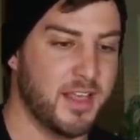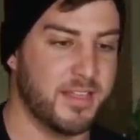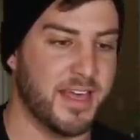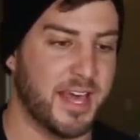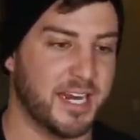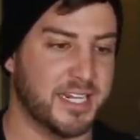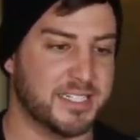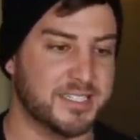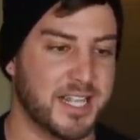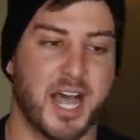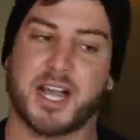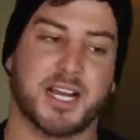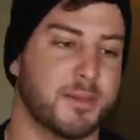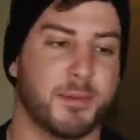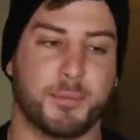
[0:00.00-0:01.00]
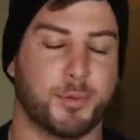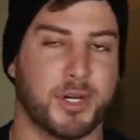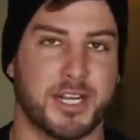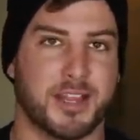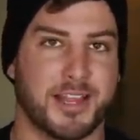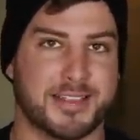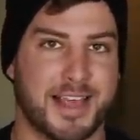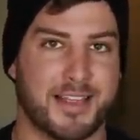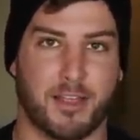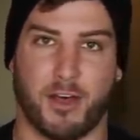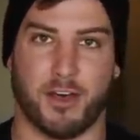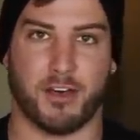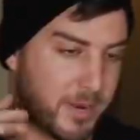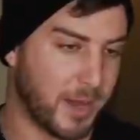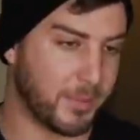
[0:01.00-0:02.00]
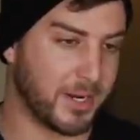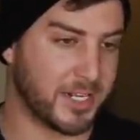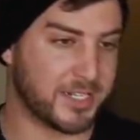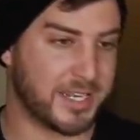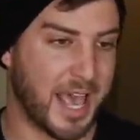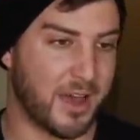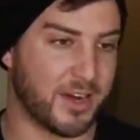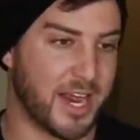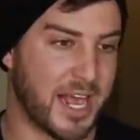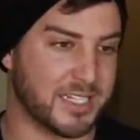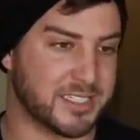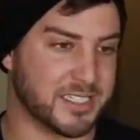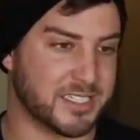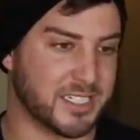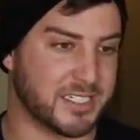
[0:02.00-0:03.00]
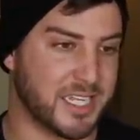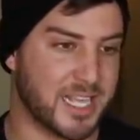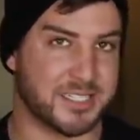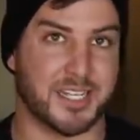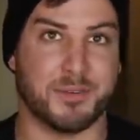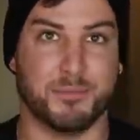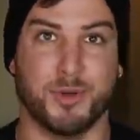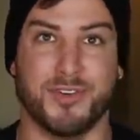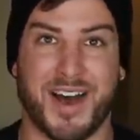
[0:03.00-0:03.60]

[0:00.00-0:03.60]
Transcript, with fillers: that it's not gonna be pretty like that long, but I'm gonna count it as a success and move